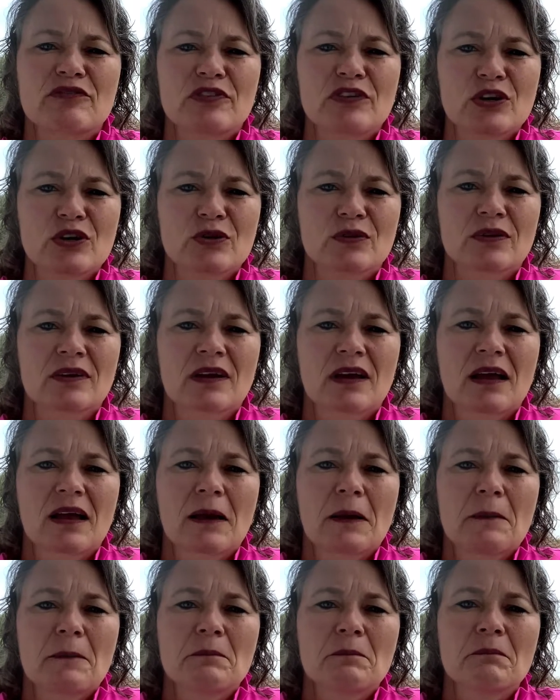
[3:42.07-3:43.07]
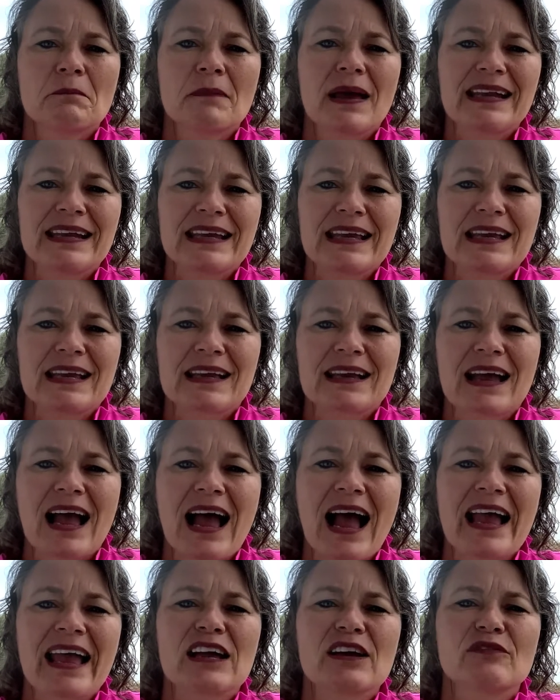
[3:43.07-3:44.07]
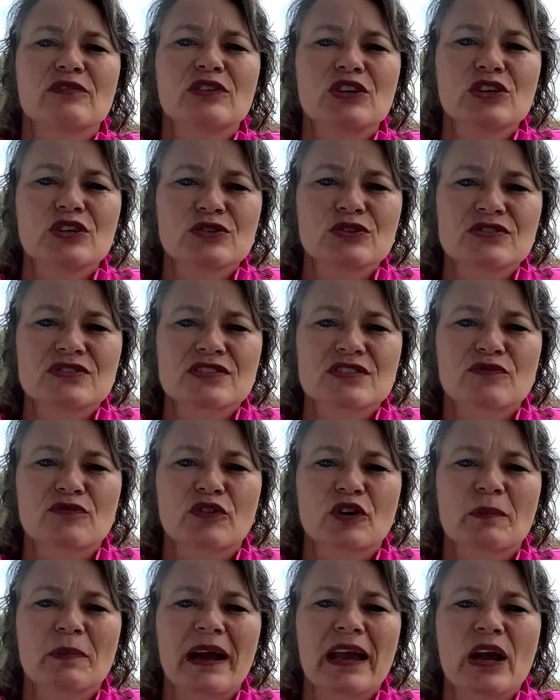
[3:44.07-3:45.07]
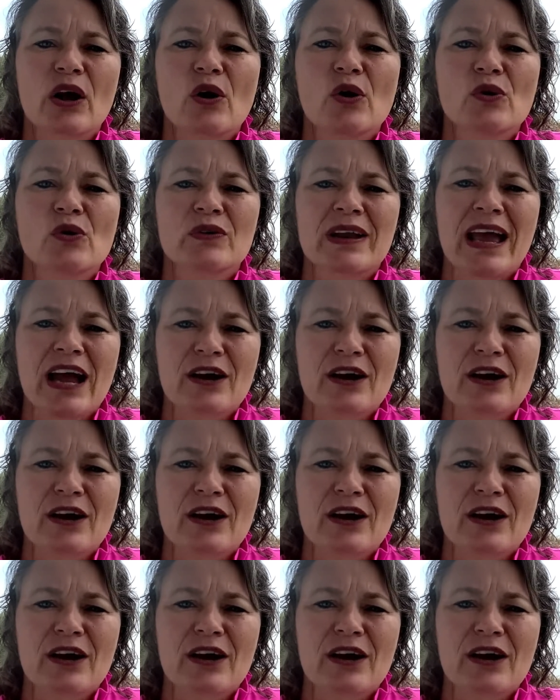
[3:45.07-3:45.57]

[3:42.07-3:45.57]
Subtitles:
a few. Many I have used for my own